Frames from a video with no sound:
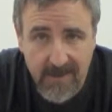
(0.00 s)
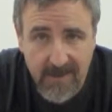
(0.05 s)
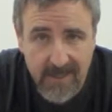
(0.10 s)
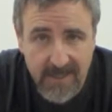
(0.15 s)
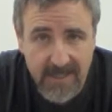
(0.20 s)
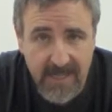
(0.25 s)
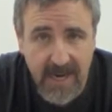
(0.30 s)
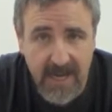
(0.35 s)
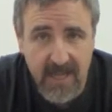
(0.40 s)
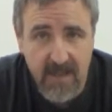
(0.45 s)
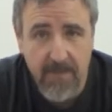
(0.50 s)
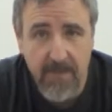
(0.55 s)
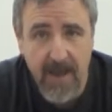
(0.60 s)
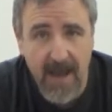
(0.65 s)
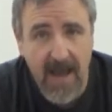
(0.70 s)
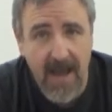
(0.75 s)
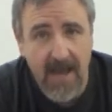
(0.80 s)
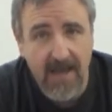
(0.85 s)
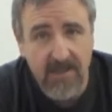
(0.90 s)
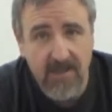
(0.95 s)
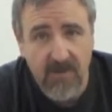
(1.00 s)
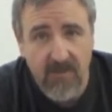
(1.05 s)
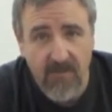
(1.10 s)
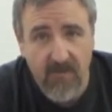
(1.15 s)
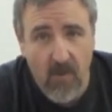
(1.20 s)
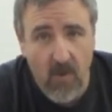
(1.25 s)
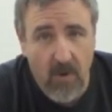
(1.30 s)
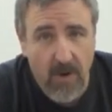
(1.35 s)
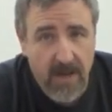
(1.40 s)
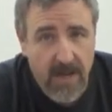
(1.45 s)
say, in the past
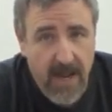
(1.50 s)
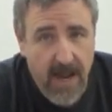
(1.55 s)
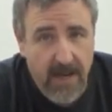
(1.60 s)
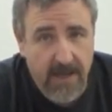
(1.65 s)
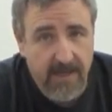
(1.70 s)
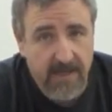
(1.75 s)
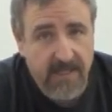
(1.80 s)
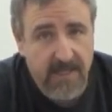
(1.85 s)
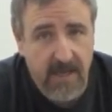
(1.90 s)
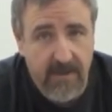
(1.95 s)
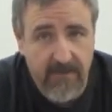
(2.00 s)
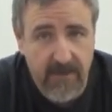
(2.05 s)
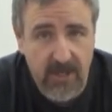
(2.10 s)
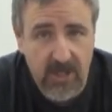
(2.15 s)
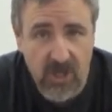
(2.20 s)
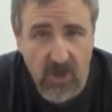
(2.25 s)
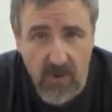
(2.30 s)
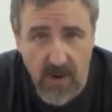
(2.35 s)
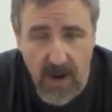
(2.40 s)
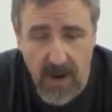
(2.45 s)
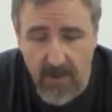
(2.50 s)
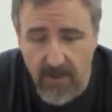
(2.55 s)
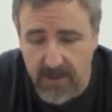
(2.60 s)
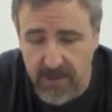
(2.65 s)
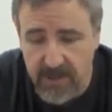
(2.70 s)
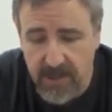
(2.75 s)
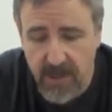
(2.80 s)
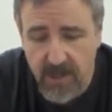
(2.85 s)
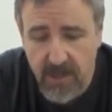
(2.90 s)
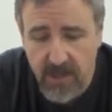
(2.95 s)
48 to 72
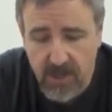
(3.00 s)
hours.